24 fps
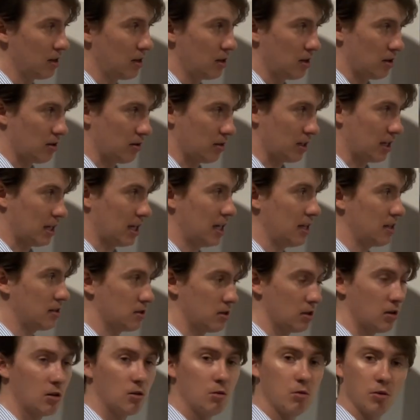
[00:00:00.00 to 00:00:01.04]
Okay,
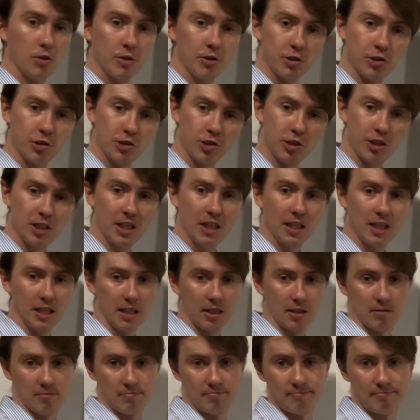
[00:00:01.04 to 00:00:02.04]
so she.